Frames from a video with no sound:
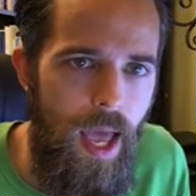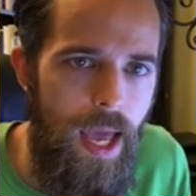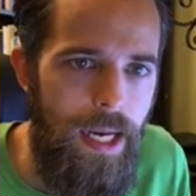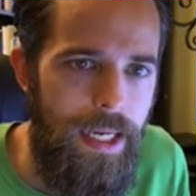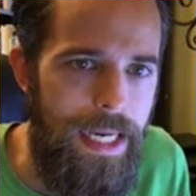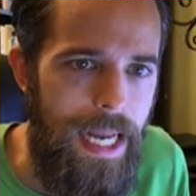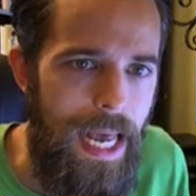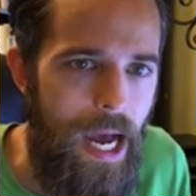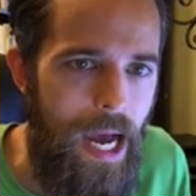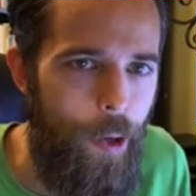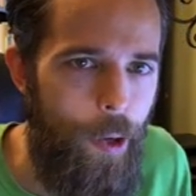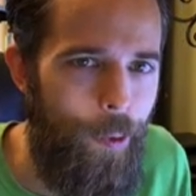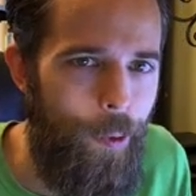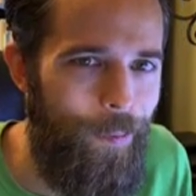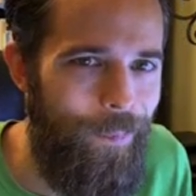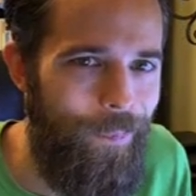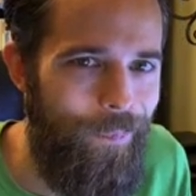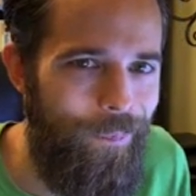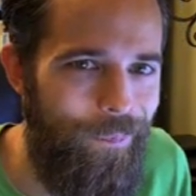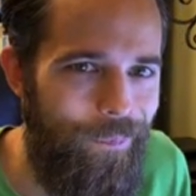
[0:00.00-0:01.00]
Now,
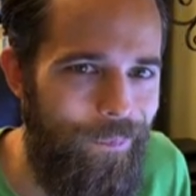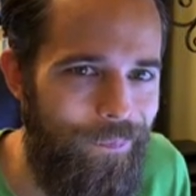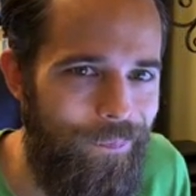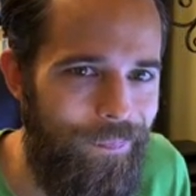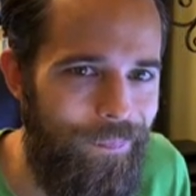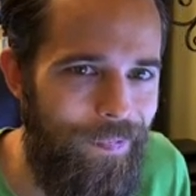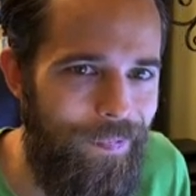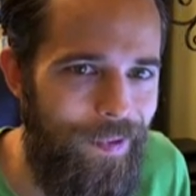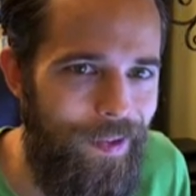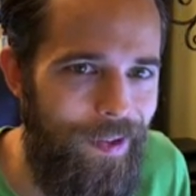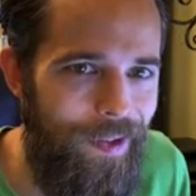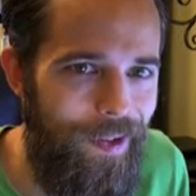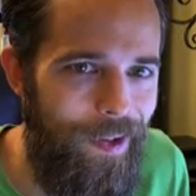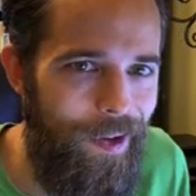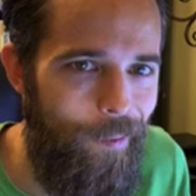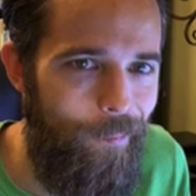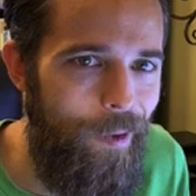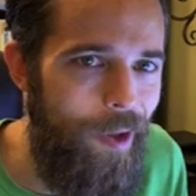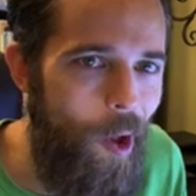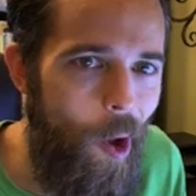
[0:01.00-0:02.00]

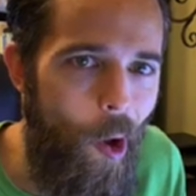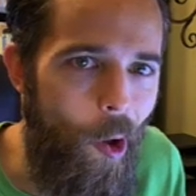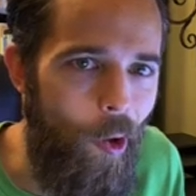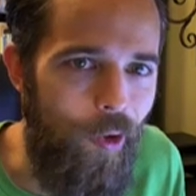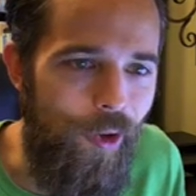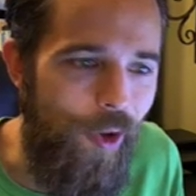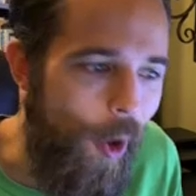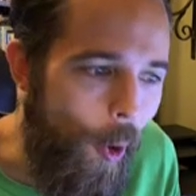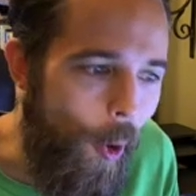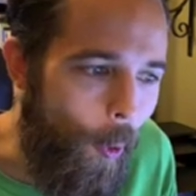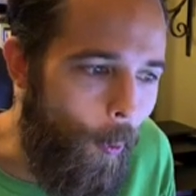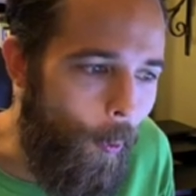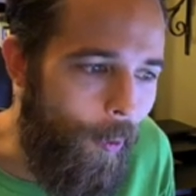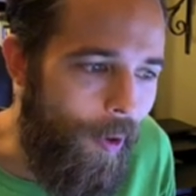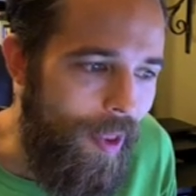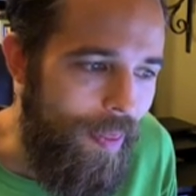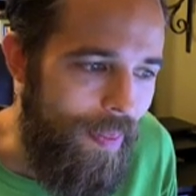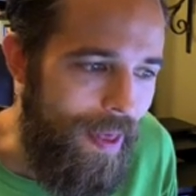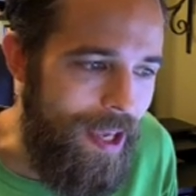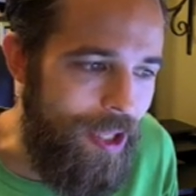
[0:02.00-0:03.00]
we all know
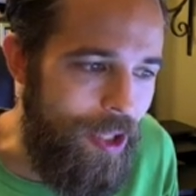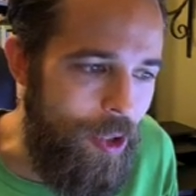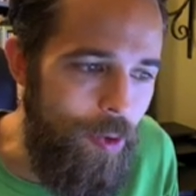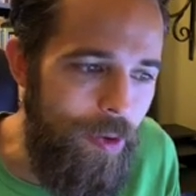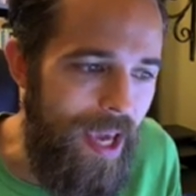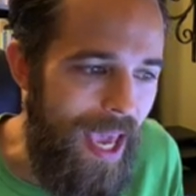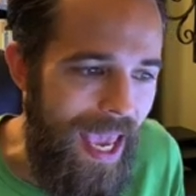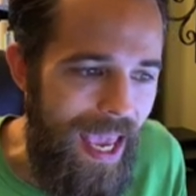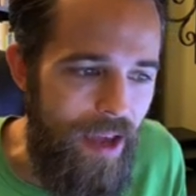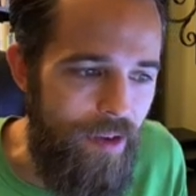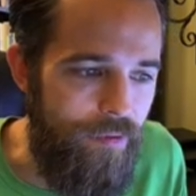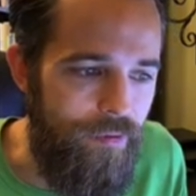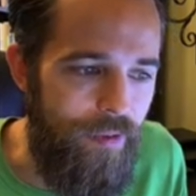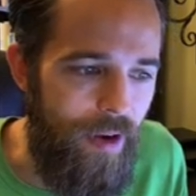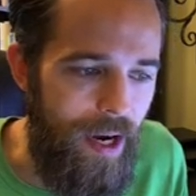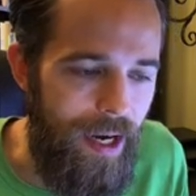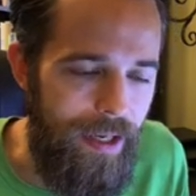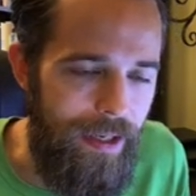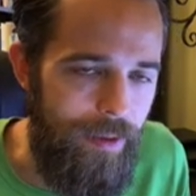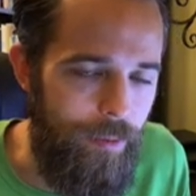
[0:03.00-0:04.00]
that you can't
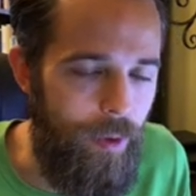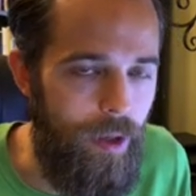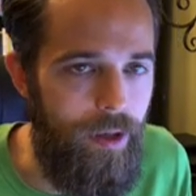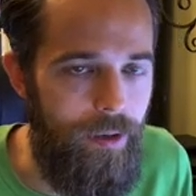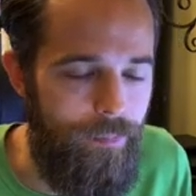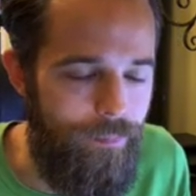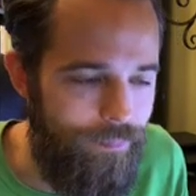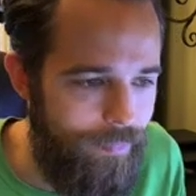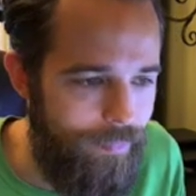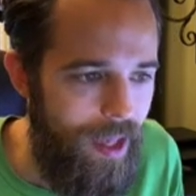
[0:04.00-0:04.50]
find, well,